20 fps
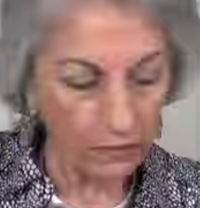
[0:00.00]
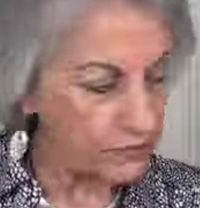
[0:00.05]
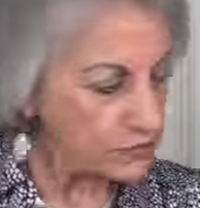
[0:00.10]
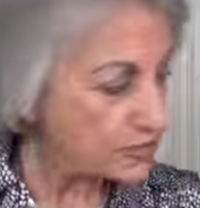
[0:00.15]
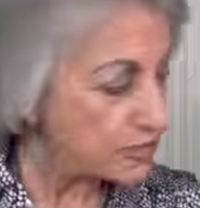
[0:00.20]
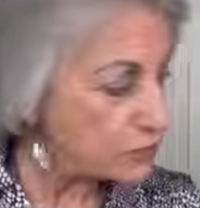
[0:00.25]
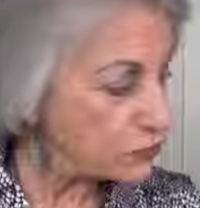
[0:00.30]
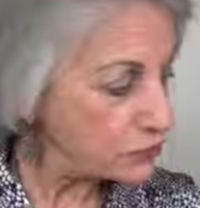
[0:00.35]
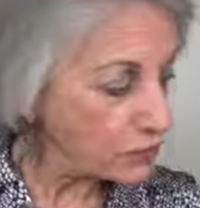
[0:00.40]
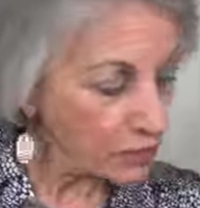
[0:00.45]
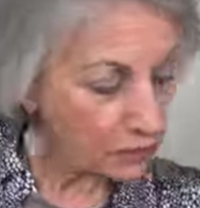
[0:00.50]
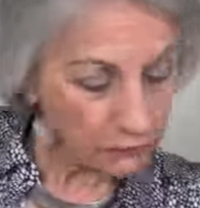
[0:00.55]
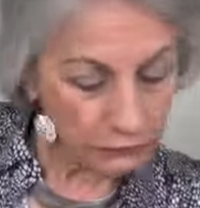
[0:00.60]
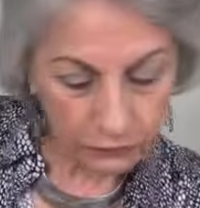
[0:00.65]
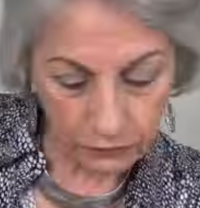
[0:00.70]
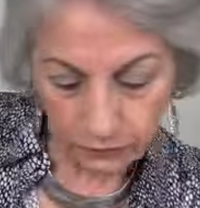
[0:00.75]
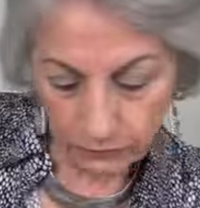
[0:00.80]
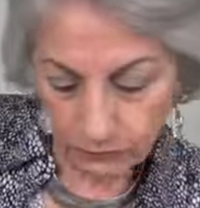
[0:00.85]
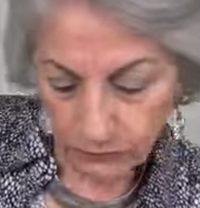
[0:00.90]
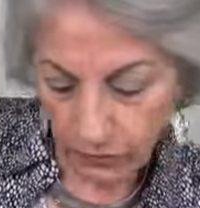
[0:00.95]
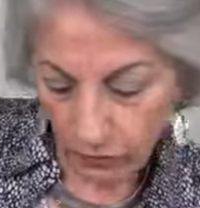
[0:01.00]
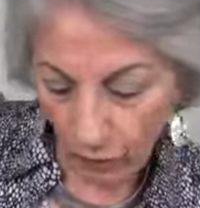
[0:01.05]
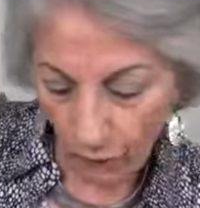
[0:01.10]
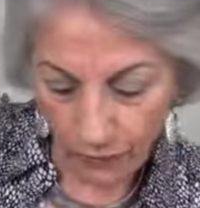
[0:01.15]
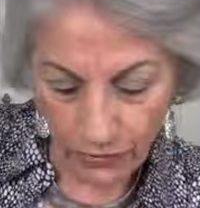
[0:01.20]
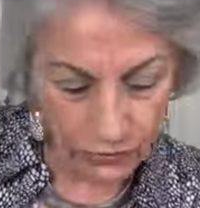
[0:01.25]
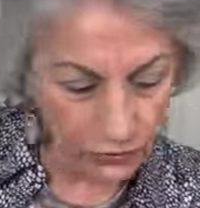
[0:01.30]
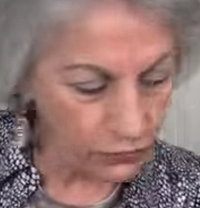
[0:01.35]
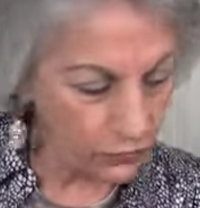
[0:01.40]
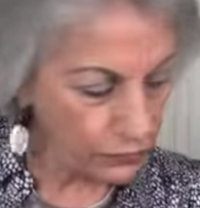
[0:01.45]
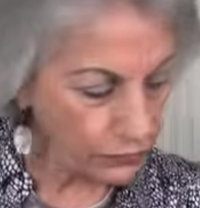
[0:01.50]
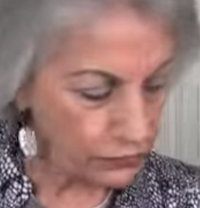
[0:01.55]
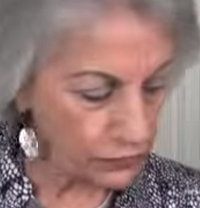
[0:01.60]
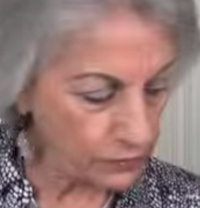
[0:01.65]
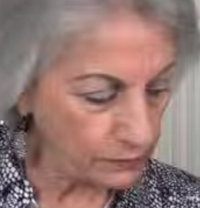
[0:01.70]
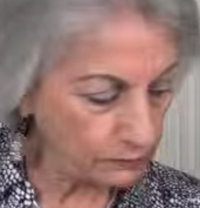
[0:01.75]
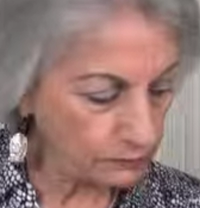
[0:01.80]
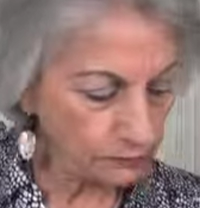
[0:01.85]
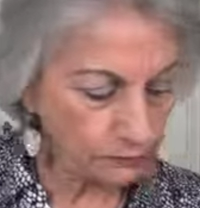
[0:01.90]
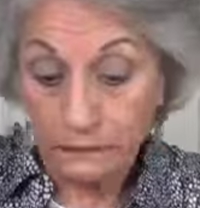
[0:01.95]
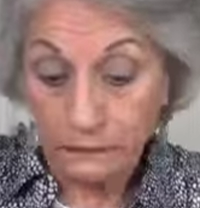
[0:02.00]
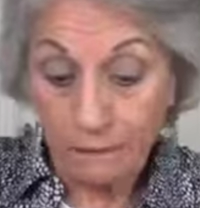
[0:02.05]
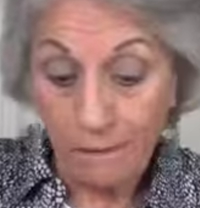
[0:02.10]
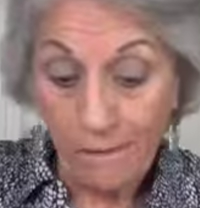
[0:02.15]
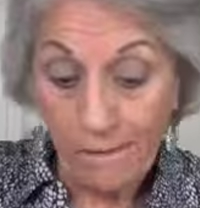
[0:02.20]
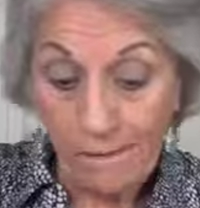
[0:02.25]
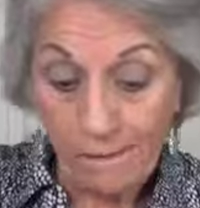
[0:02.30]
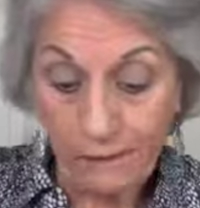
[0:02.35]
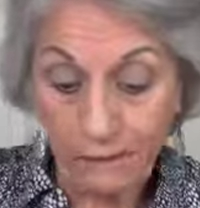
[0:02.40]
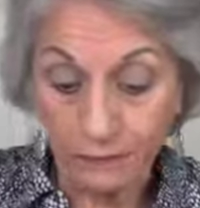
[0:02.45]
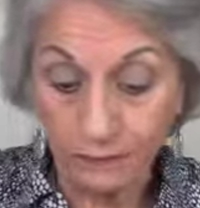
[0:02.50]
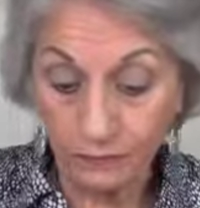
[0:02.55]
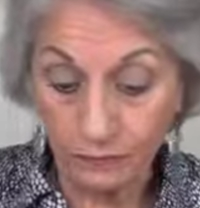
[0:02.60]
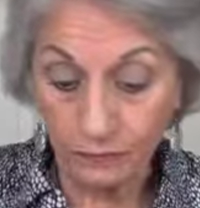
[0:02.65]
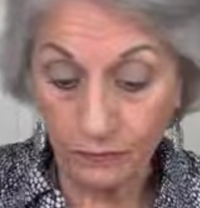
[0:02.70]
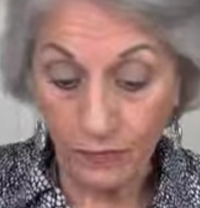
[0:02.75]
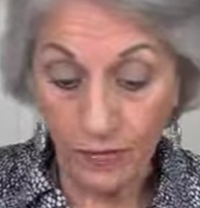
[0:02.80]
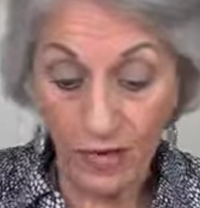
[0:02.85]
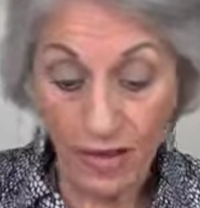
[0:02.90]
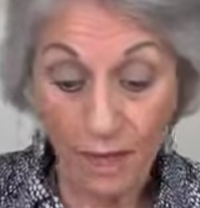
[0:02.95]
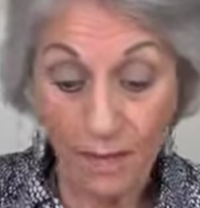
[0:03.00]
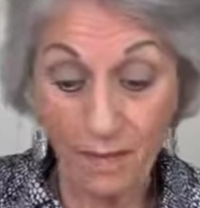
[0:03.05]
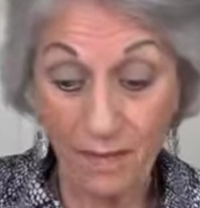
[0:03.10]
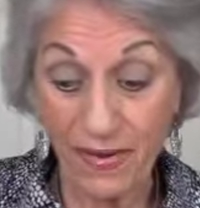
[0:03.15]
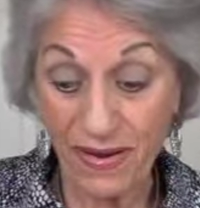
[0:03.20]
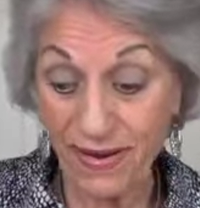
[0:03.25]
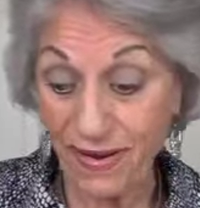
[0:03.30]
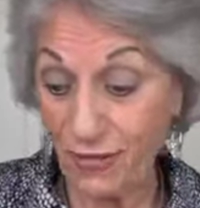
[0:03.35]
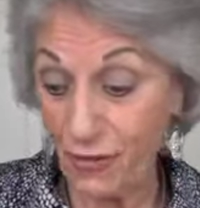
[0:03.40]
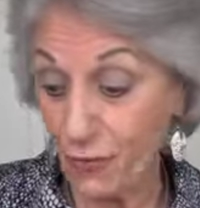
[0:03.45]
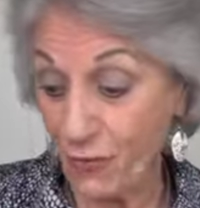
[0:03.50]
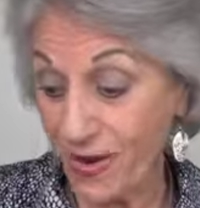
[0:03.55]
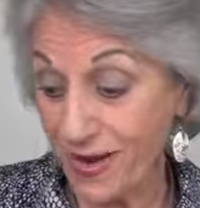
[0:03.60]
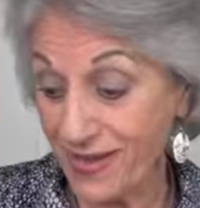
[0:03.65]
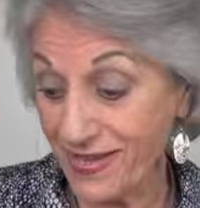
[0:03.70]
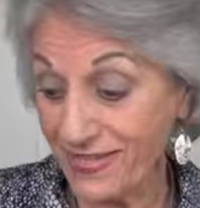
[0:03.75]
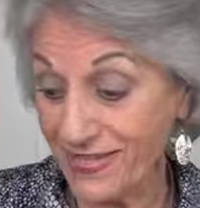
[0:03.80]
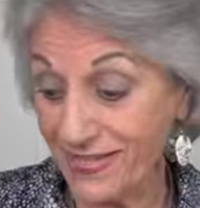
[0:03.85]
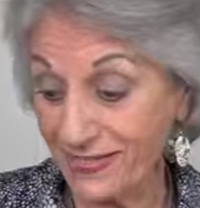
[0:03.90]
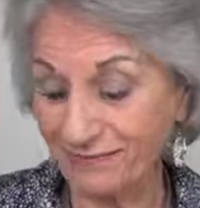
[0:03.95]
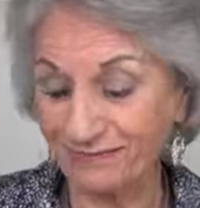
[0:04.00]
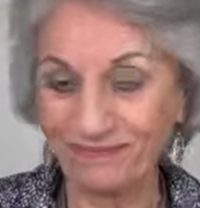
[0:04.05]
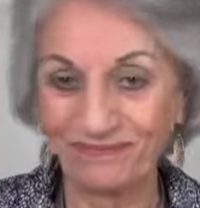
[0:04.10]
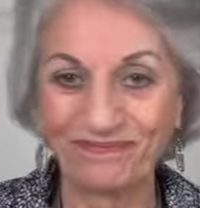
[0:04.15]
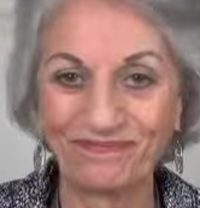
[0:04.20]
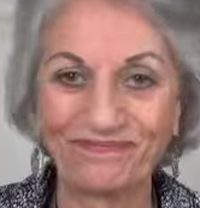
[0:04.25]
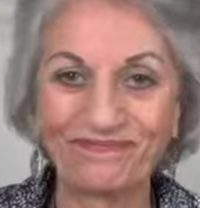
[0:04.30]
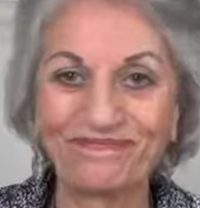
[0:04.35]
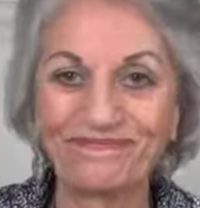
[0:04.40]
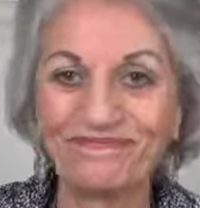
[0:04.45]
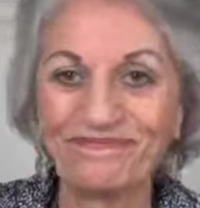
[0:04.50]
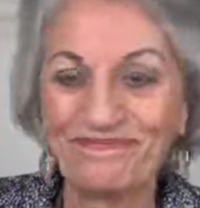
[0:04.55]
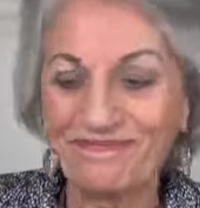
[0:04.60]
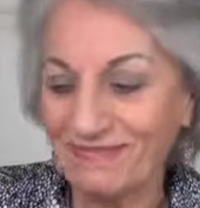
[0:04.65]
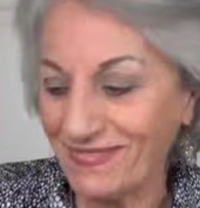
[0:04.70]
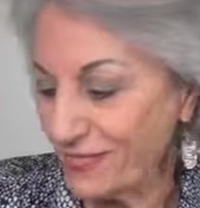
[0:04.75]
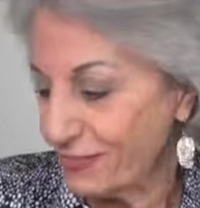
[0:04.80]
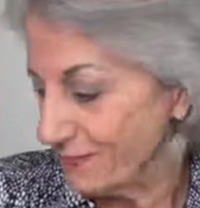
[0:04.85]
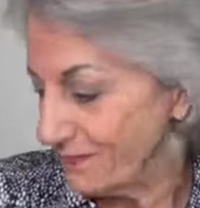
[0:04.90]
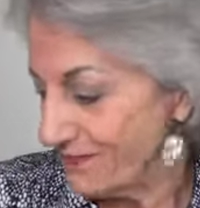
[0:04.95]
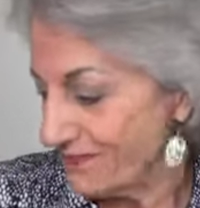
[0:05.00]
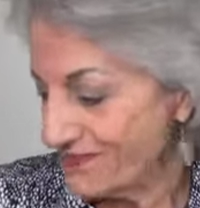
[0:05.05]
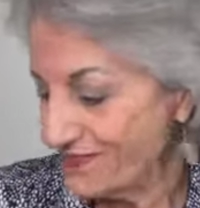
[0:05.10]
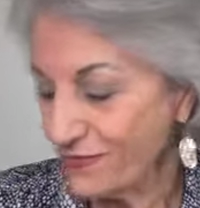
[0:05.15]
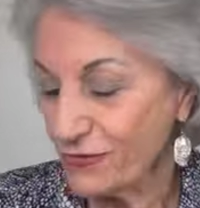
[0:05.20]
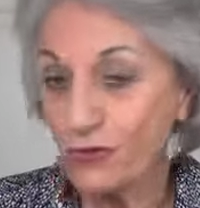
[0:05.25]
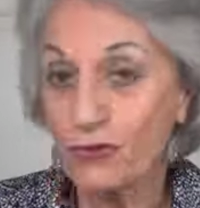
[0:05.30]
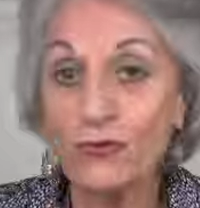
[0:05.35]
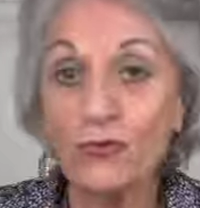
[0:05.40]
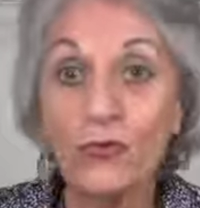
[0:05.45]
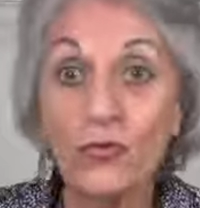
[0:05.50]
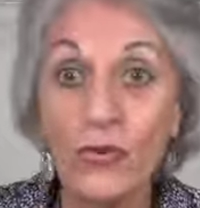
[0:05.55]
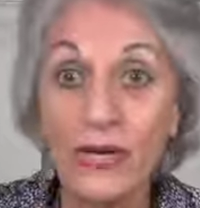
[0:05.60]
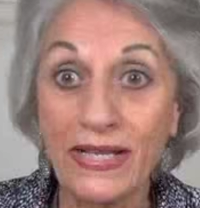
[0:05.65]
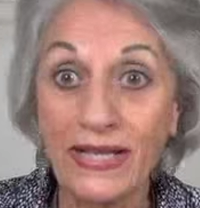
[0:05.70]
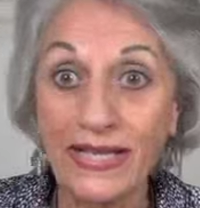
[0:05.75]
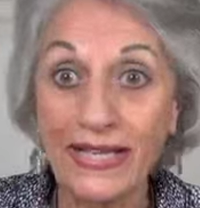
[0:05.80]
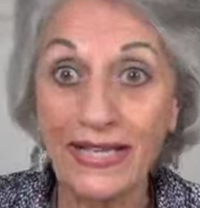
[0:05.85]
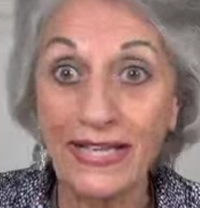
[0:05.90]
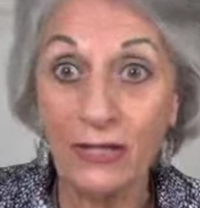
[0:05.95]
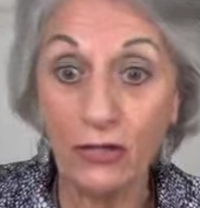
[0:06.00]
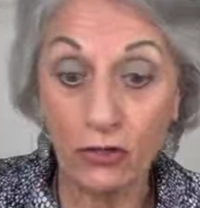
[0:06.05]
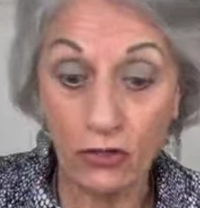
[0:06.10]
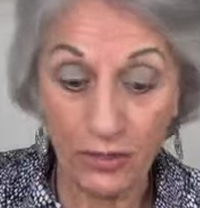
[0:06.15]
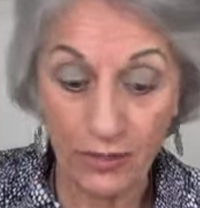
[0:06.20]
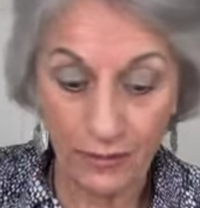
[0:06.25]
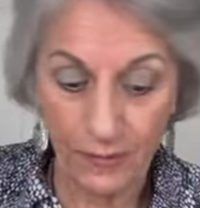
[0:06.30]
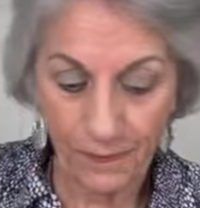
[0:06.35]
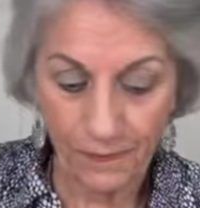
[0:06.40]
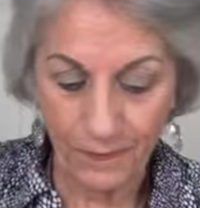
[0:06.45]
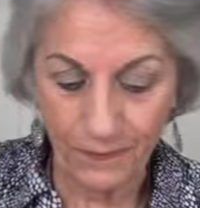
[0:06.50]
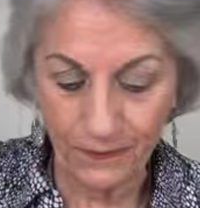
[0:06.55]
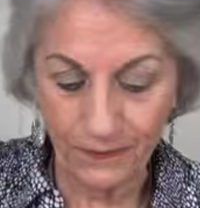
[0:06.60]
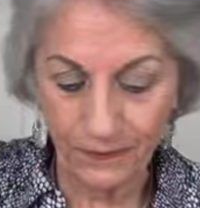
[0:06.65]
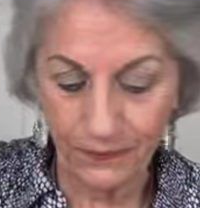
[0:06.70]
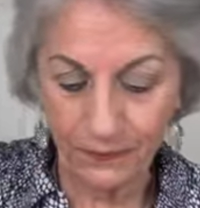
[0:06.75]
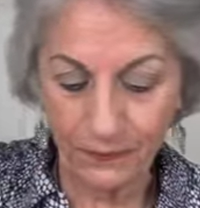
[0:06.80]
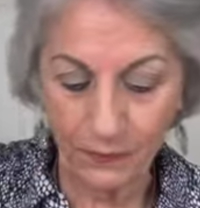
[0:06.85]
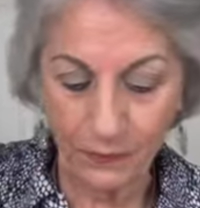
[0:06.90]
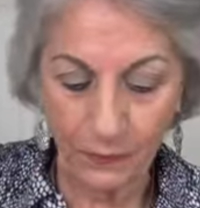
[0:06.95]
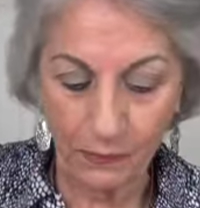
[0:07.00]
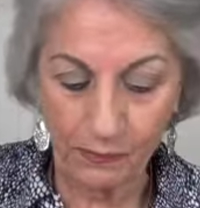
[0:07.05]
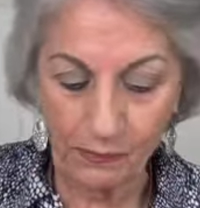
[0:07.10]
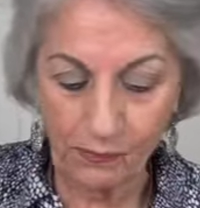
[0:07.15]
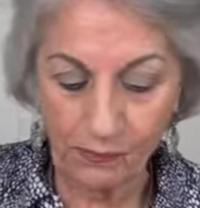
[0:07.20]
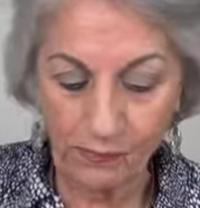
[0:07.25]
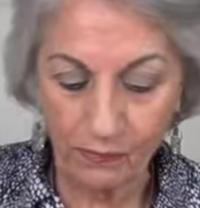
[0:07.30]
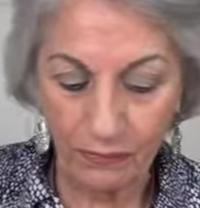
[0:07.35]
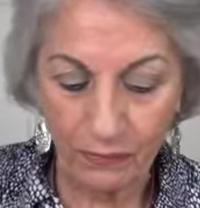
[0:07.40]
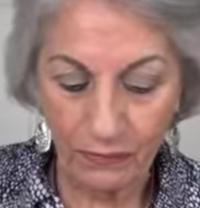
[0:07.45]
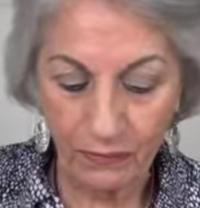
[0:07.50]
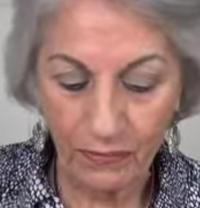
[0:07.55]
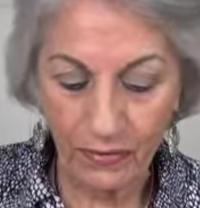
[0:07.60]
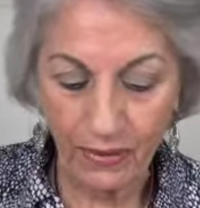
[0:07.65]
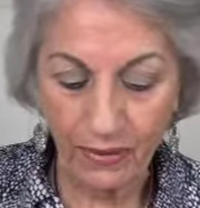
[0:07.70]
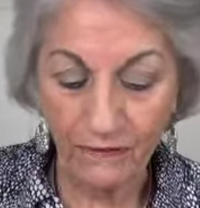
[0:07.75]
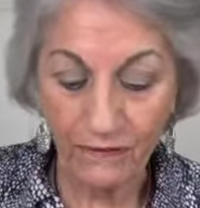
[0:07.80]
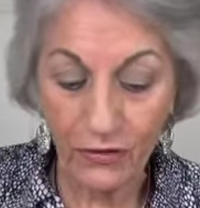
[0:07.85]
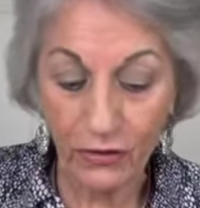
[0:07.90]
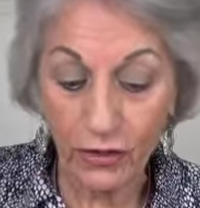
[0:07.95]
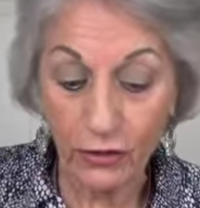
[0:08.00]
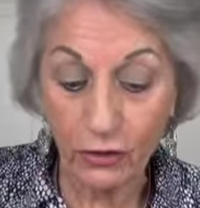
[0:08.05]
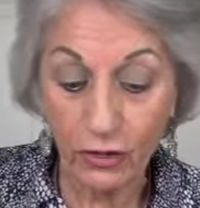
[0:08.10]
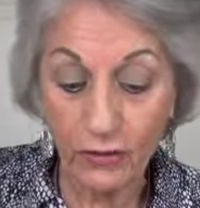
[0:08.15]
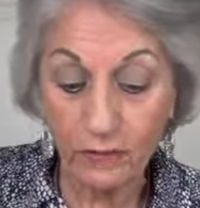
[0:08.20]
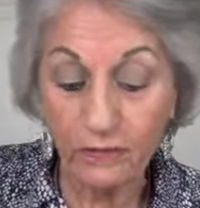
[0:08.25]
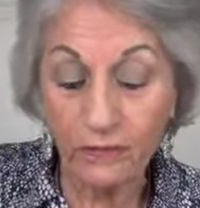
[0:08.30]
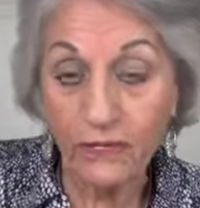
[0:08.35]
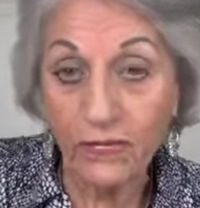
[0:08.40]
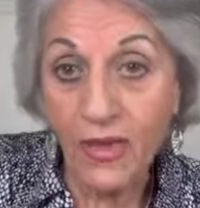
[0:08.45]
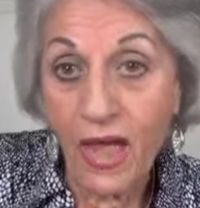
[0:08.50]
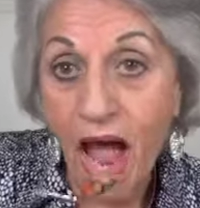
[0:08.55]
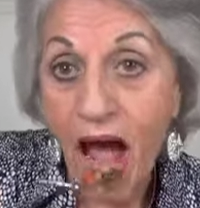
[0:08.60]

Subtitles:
Sea salt, I always use, but otherwise, it's really good. Very good.